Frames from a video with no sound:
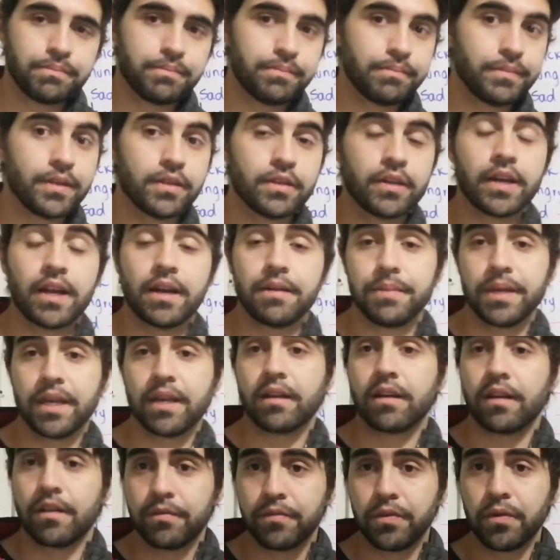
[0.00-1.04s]
You gotta be
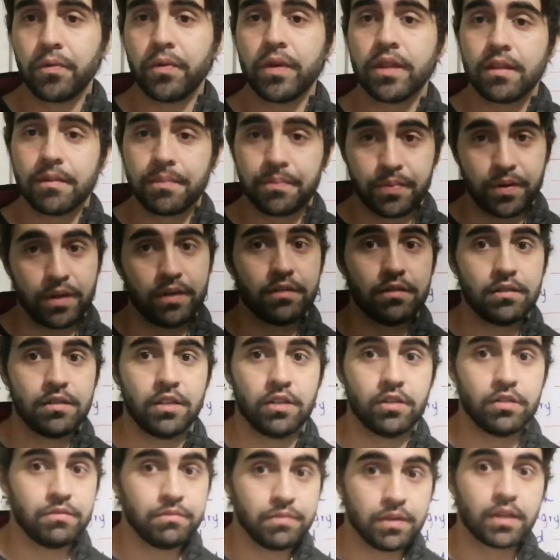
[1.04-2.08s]
careful with the
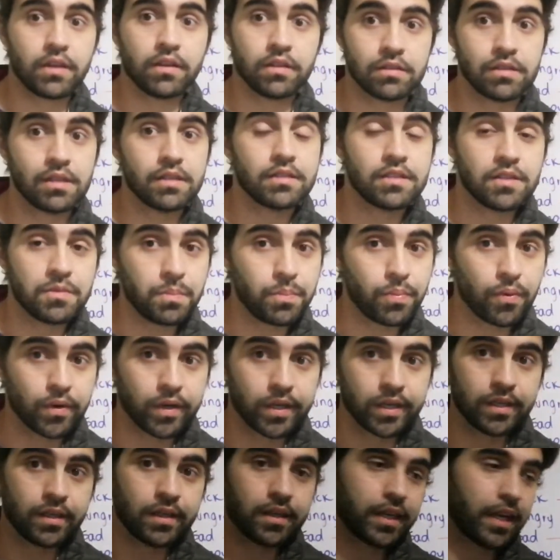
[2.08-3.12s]
pronunciation because it's
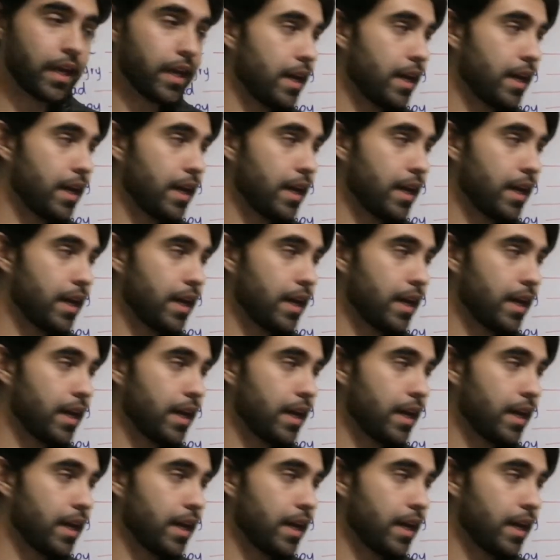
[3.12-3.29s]
important. Okay,